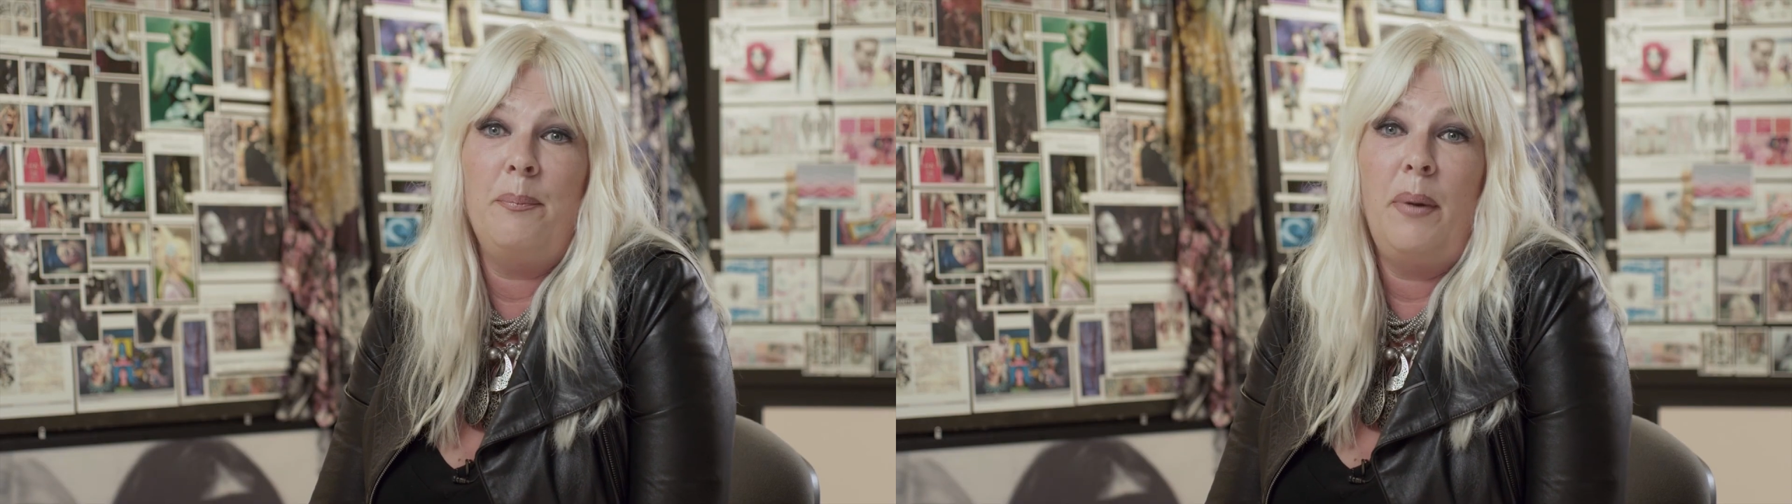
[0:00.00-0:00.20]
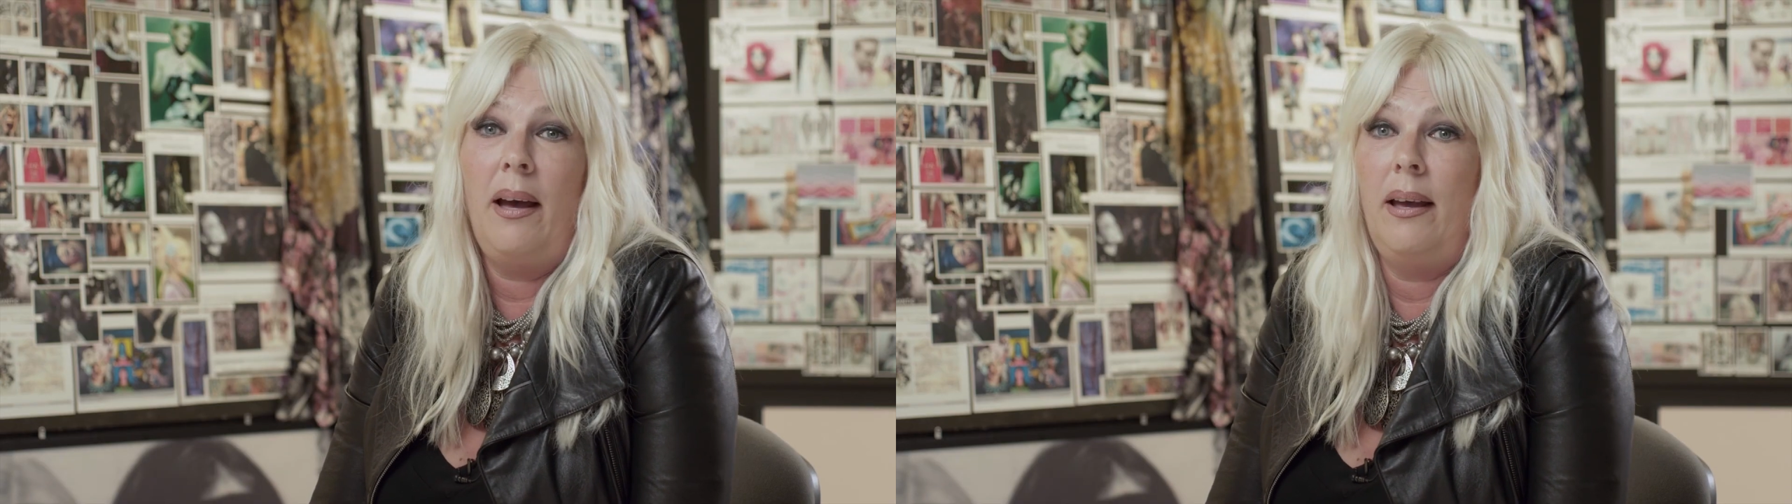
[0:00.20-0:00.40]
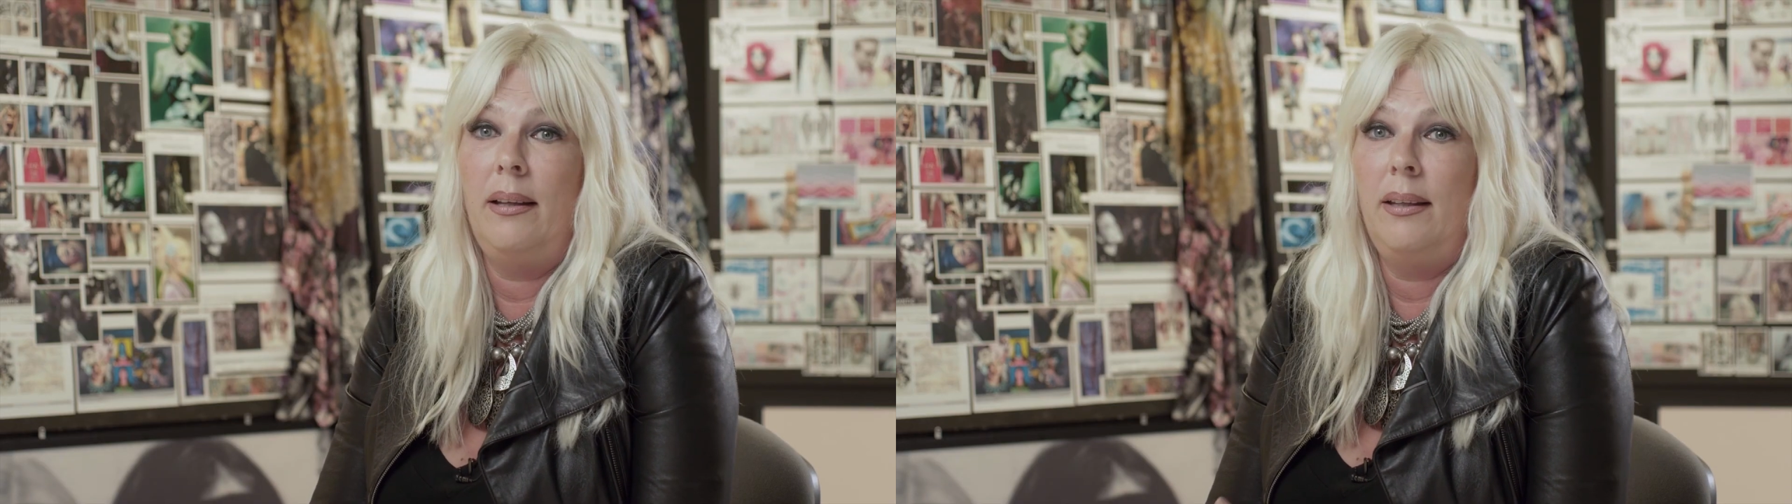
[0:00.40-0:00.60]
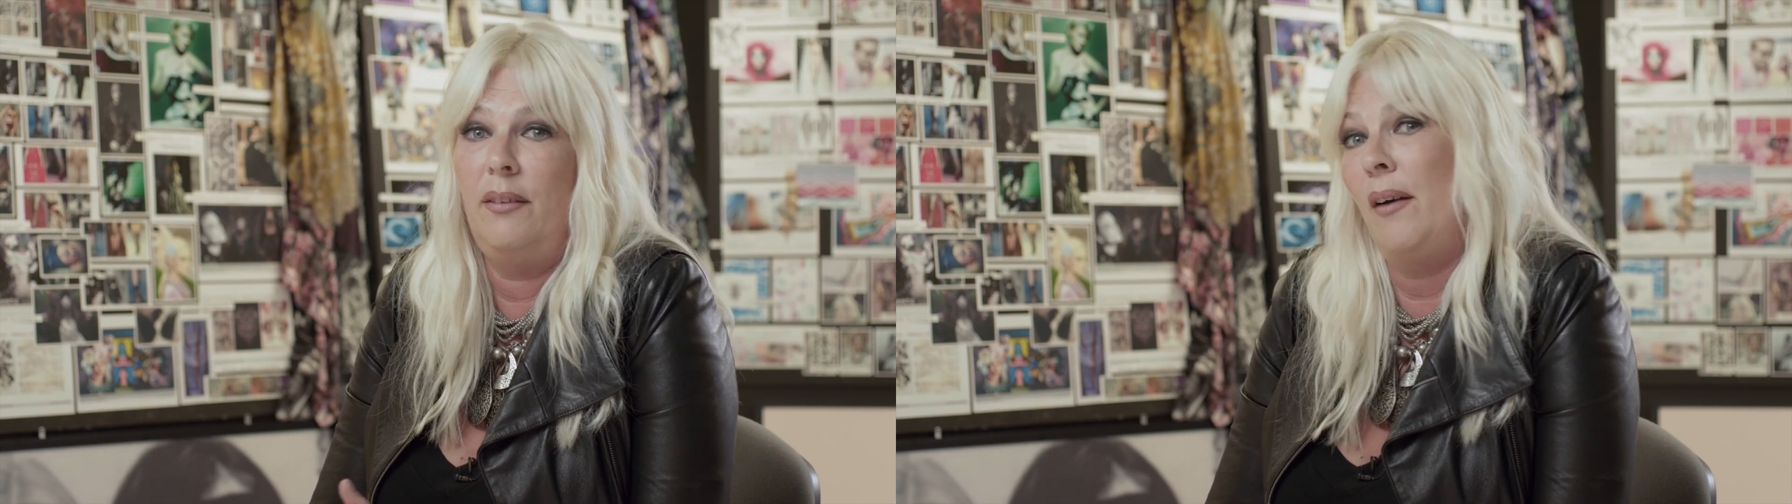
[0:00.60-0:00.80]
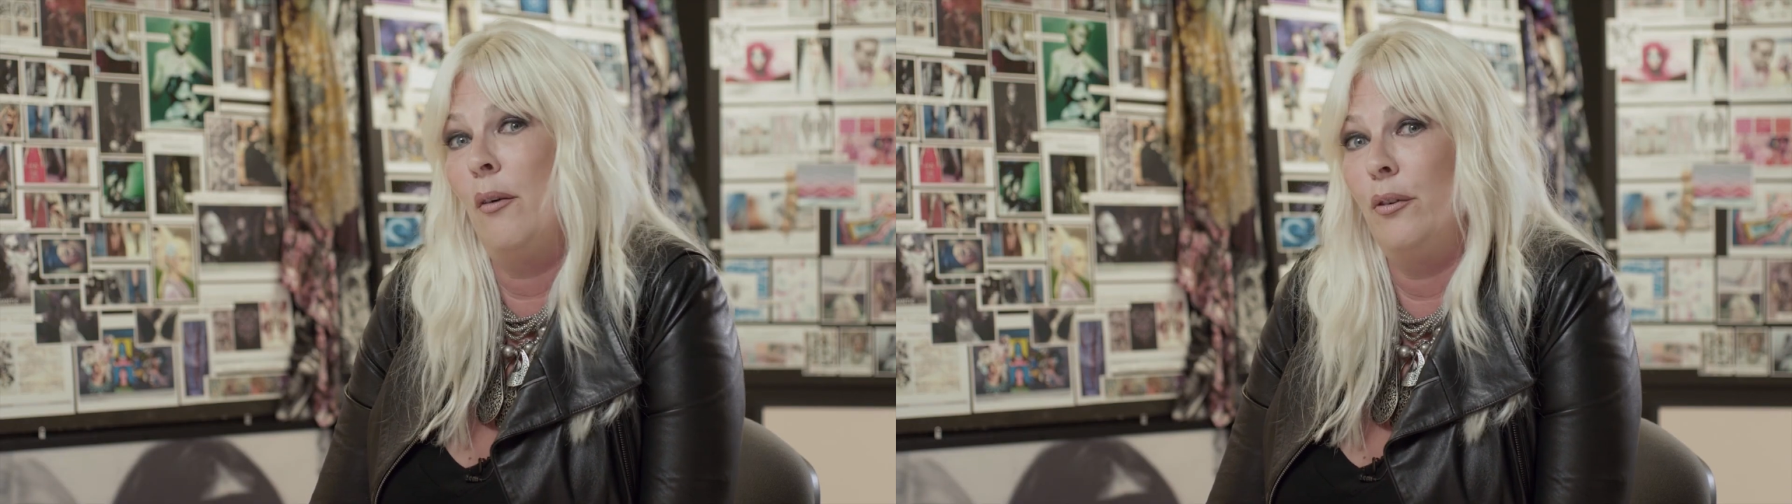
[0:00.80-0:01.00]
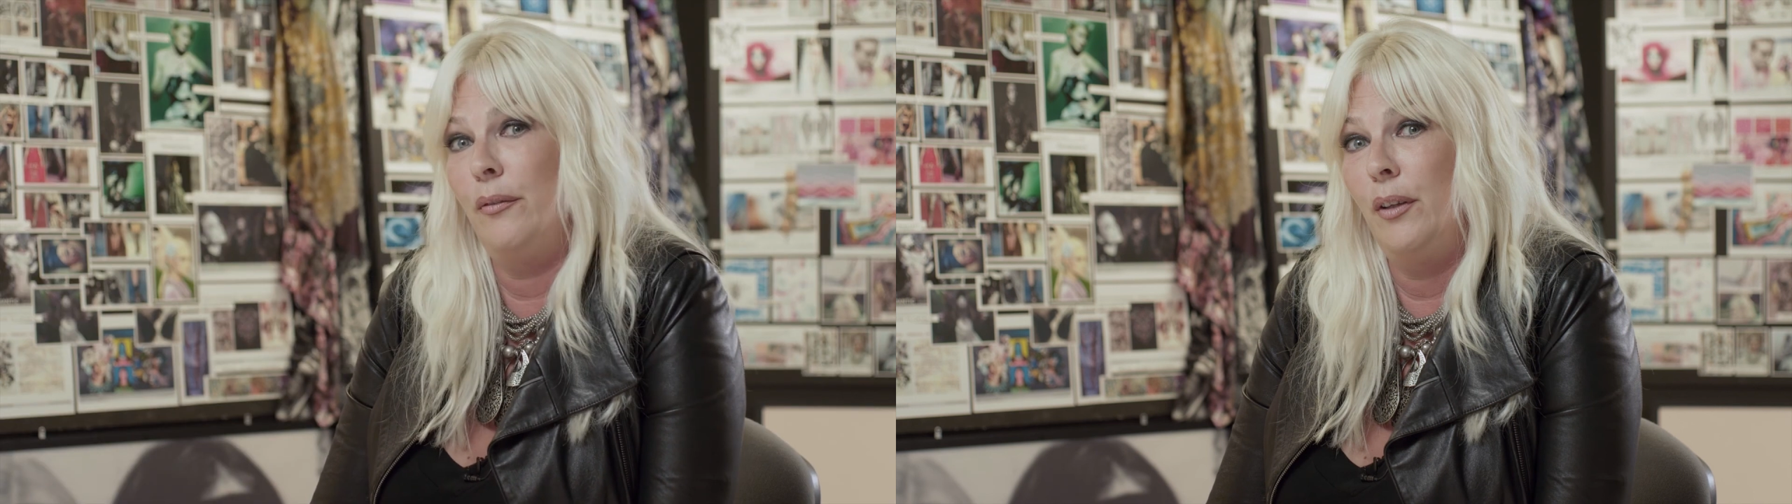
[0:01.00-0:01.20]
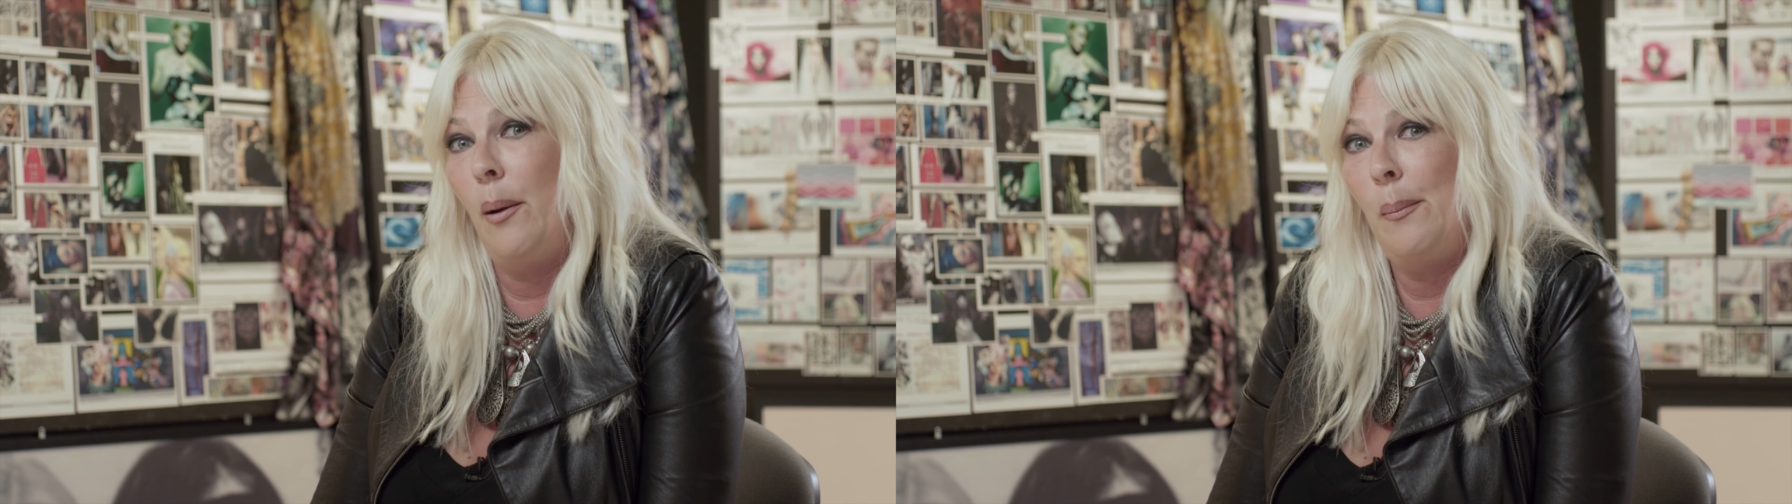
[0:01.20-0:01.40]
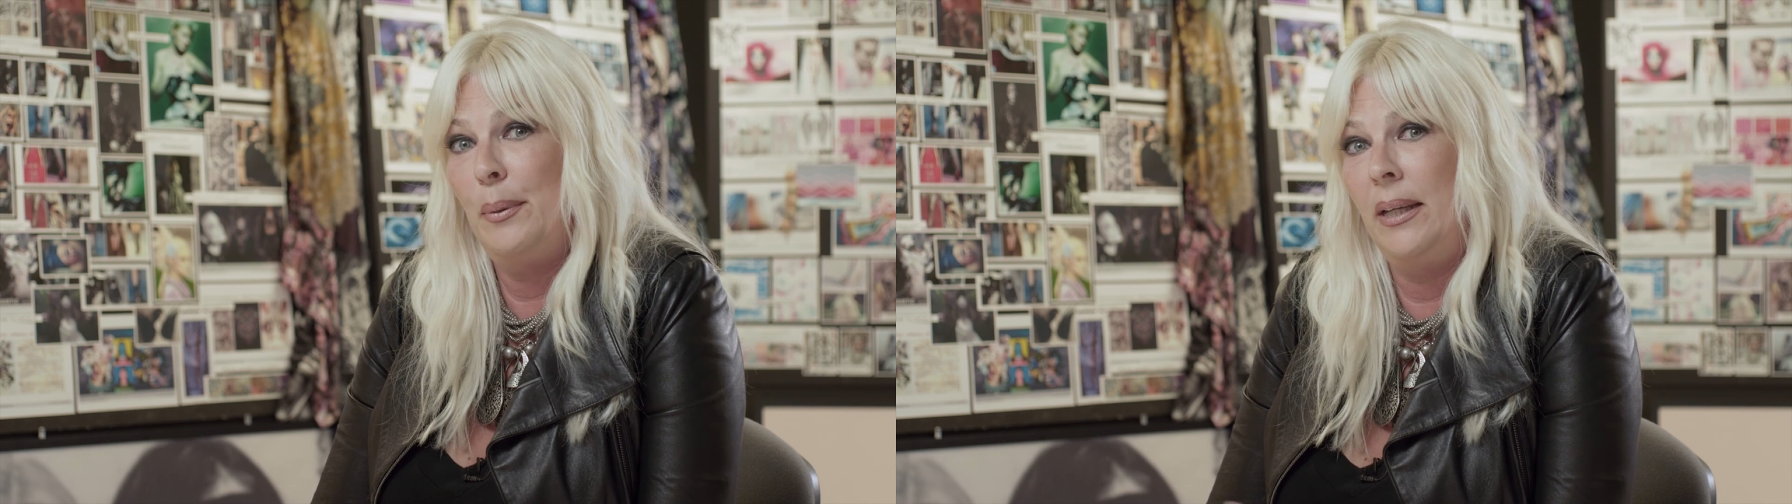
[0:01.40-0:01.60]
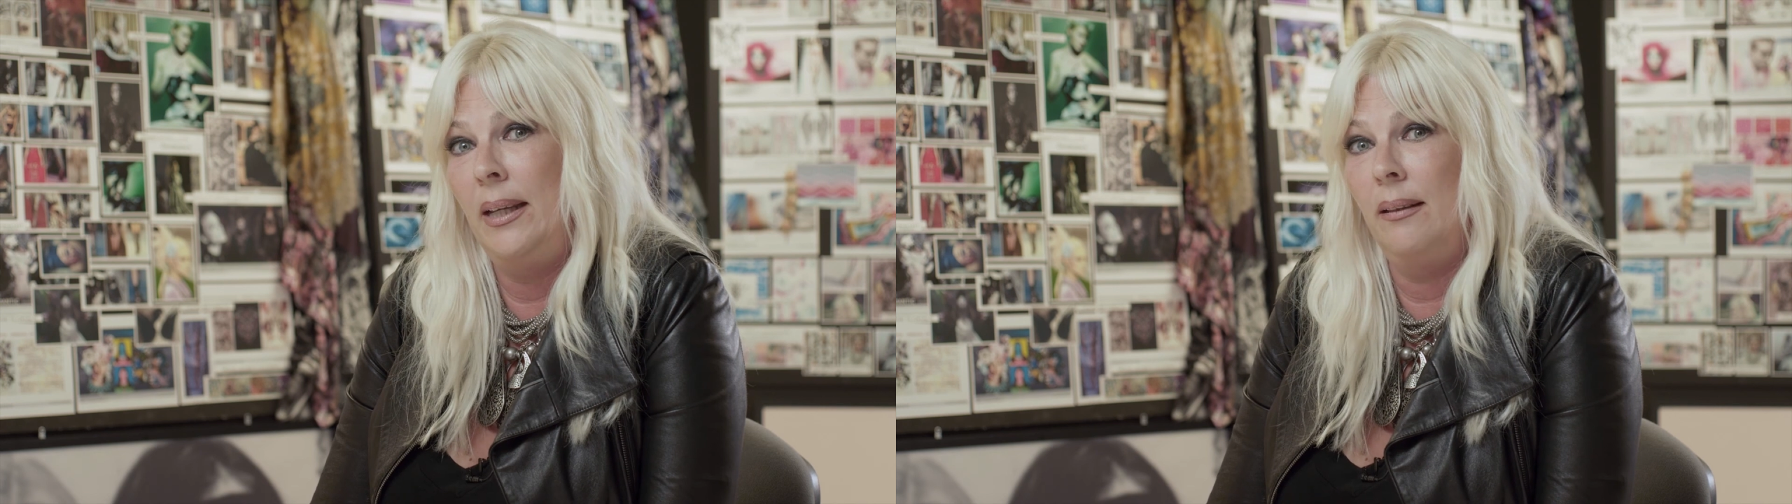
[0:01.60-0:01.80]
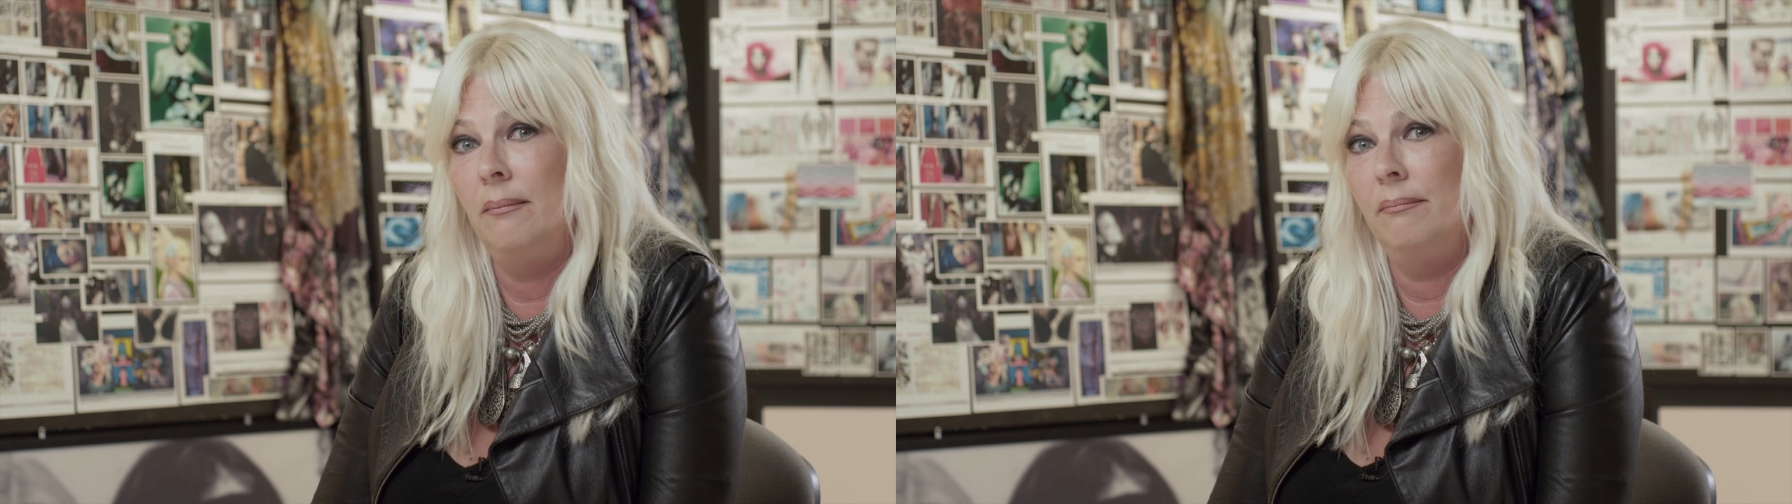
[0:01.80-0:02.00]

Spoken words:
by the founder of the company,